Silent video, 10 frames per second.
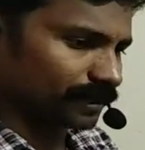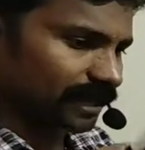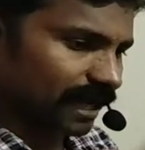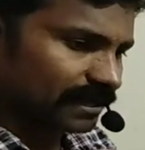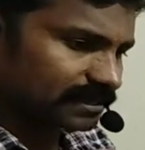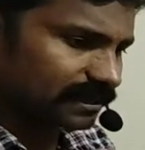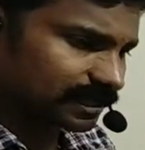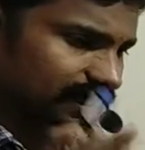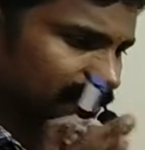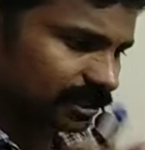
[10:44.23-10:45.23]
the
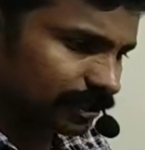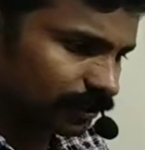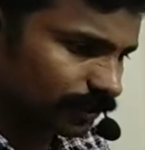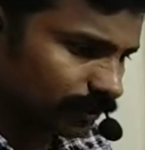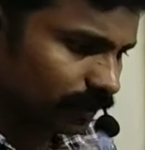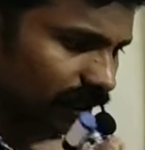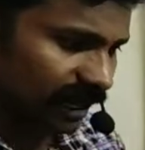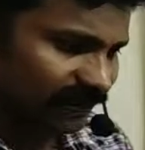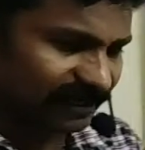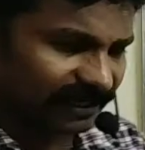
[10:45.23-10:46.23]
acceleration due to
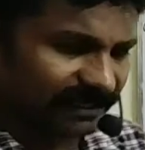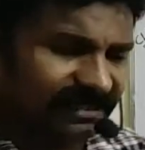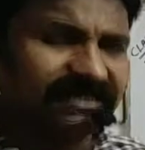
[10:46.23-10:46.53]
gravity